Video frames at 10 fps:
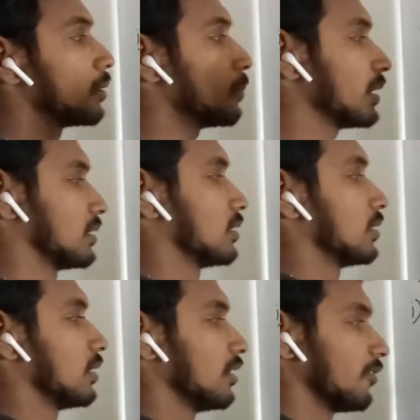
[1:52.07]

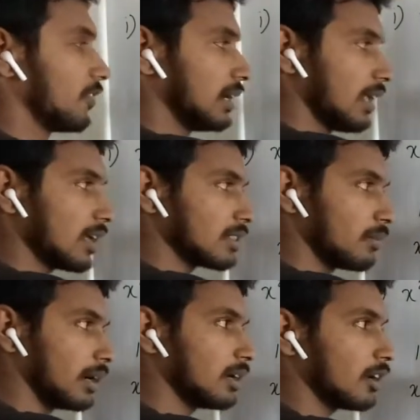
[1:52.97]
But if we take the
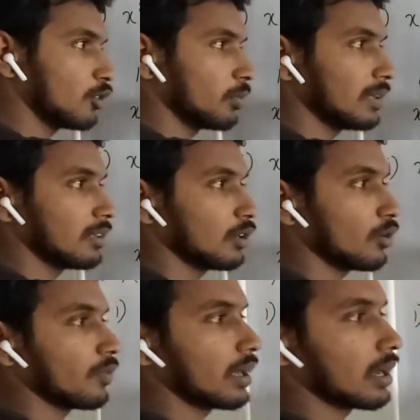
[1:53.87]
metric to be
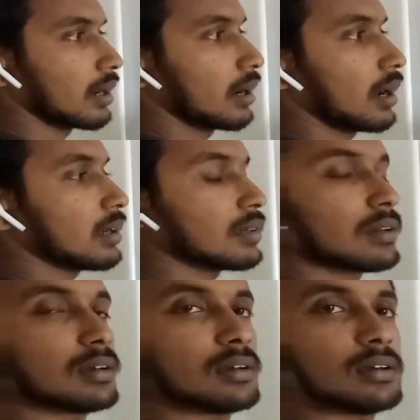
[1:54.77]
0, we are
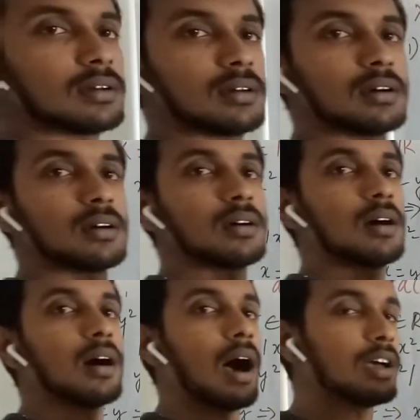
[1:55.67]
not
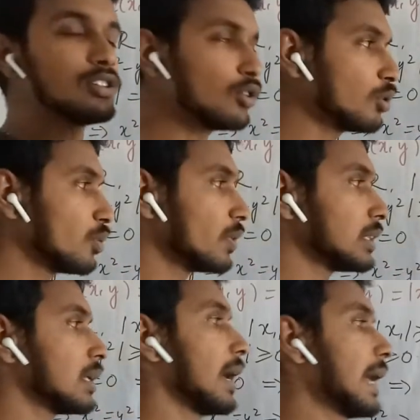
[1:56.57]
assured
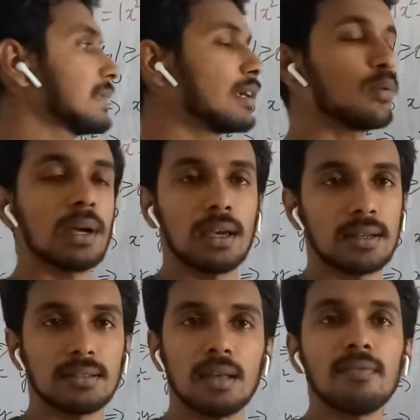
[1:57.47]
with x and y
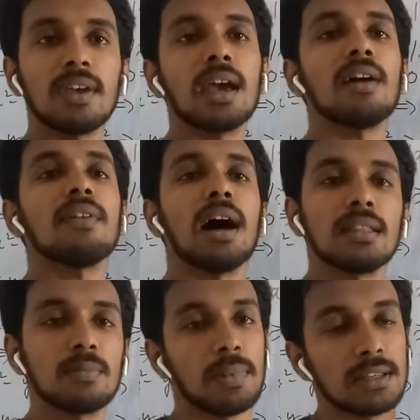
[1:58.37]
are same, we have
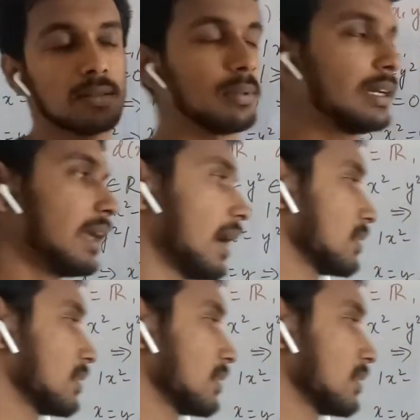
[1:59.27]
other possibility